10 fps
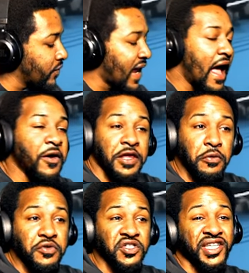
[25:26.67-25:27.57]
How can
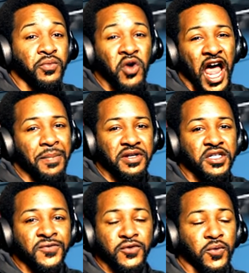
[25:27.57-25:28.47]
you just keep robbing
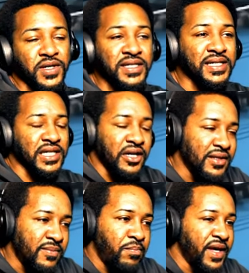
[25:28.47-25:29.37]
this fool when he's
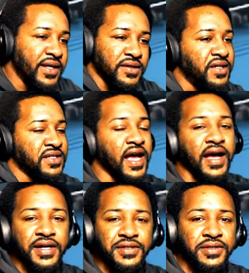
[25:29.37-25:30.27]
clearly beating these
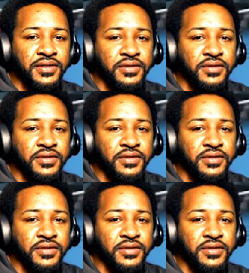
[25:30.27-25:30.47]
guys?